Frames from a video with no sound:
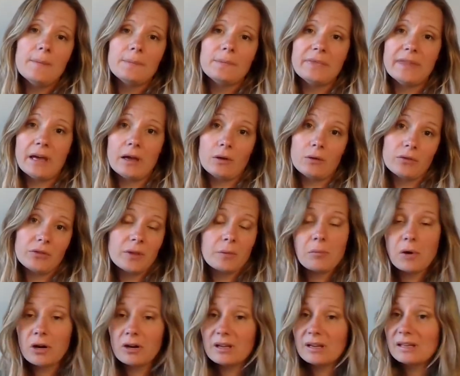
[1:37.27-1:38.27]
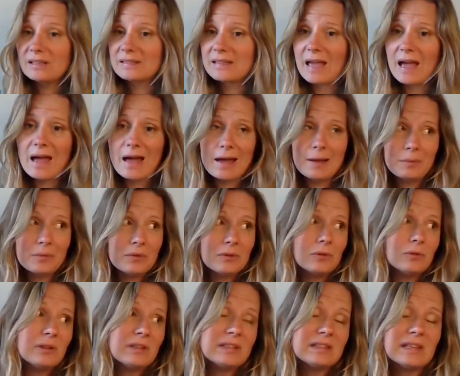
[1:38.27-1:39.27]
Now, the market is
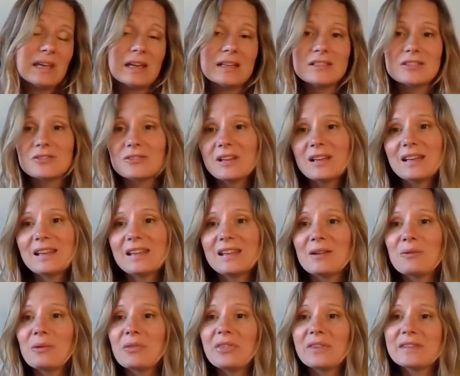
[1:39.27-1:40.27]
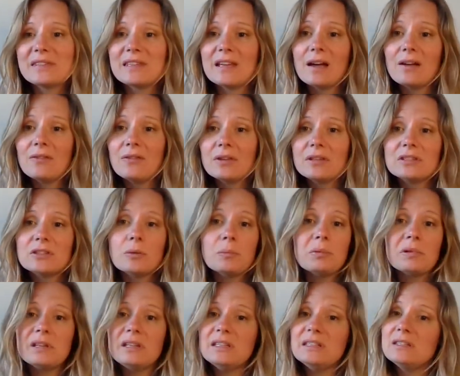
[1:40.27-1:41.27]
absolutely saturated with this stuff, so
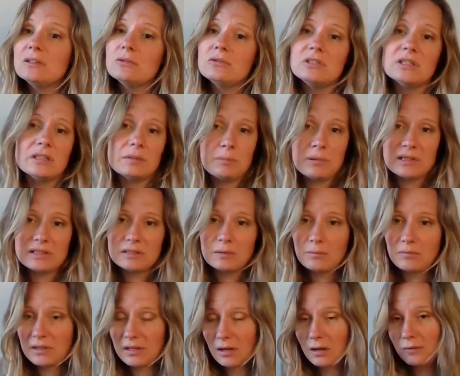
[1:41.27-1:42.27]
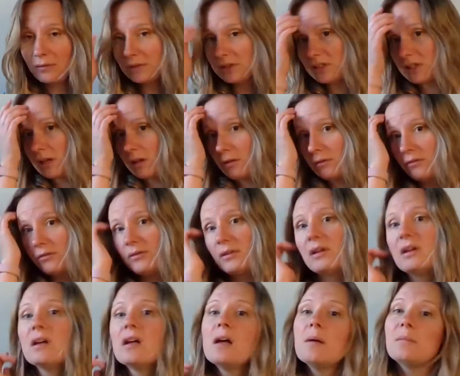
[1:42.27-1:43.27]
please don't just pick something off the shelf
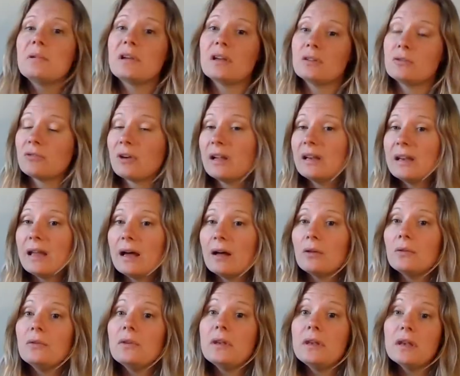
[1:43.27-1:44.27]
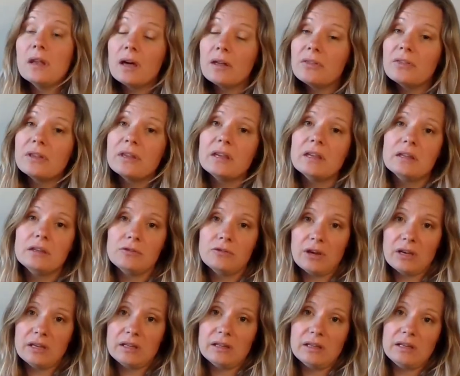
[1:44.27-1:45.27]
because right now nothing is
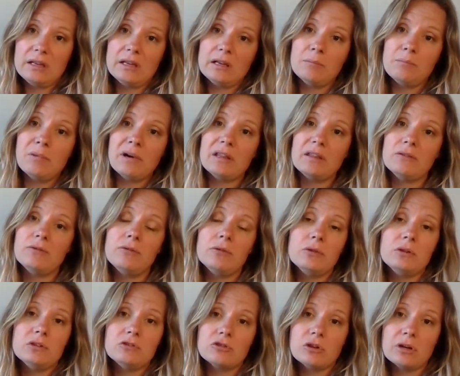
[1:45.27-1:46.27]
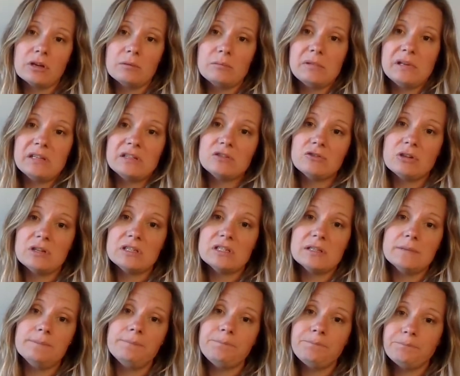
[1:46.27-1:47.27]
regulated by the Food and Drug
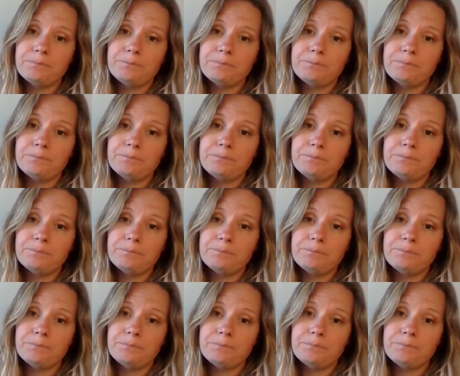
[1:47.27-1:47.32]
Administration.